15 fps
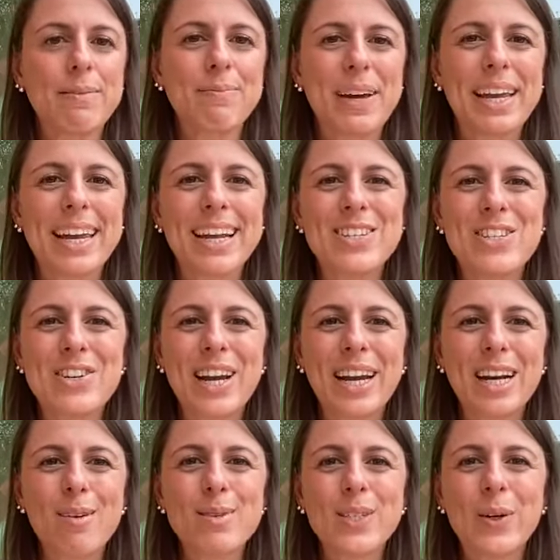my kids drank
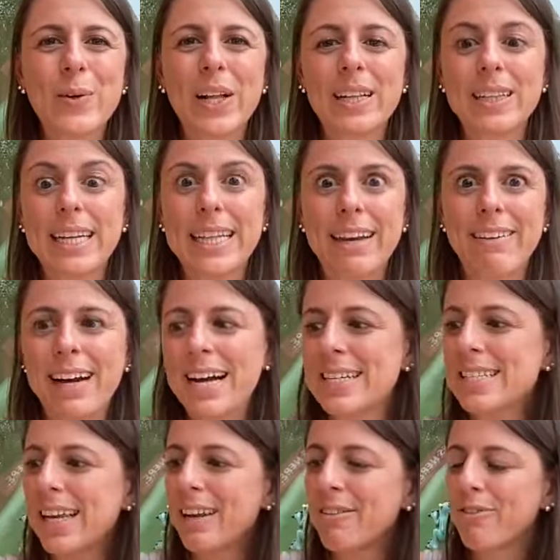it up so quickly and they were
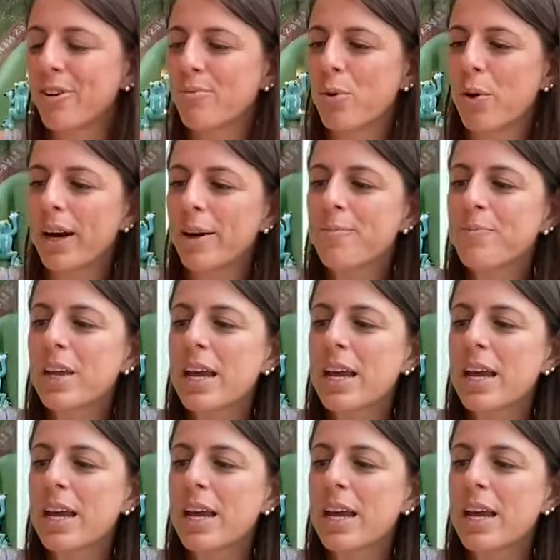asking for more.